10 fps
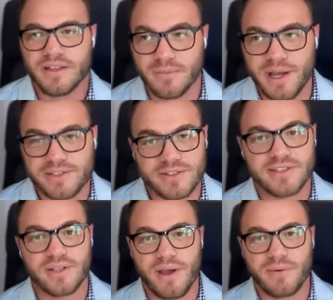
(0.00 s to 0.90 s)
the metrics
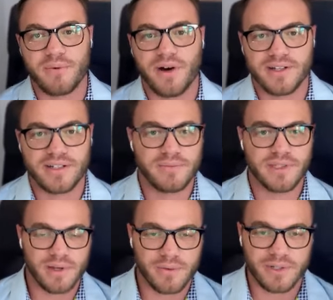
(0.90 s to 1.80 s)
the way we wanted them and
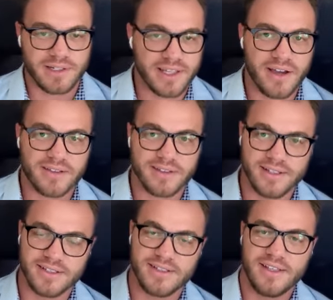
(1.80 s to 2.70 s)
the way we wanted to calculate
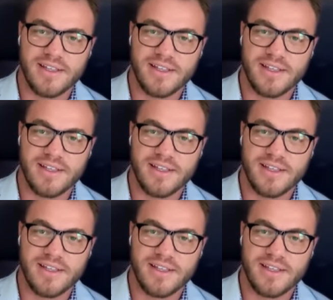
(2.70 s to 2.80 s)
it.